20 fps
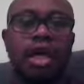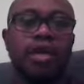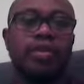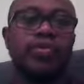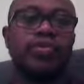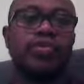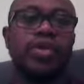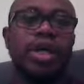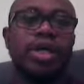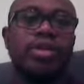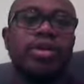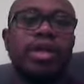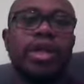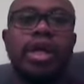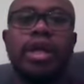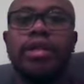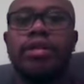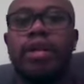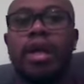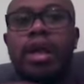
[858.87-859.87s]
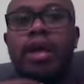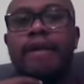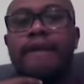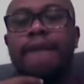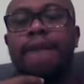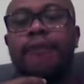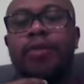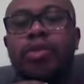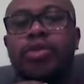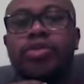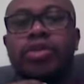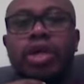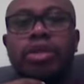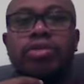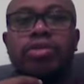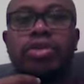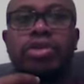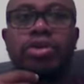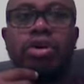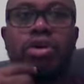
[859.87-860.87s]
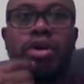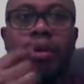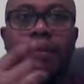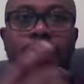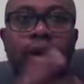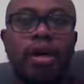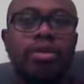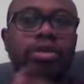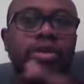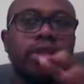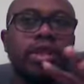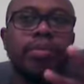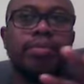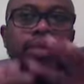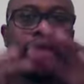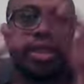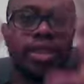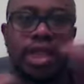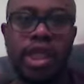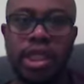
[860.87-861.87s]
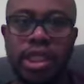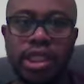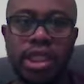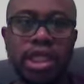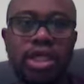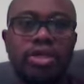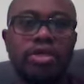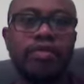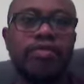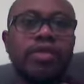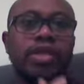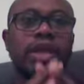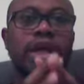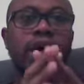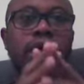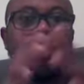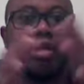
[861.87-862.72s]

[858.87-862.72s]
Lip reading: trying to talk about the percentage of the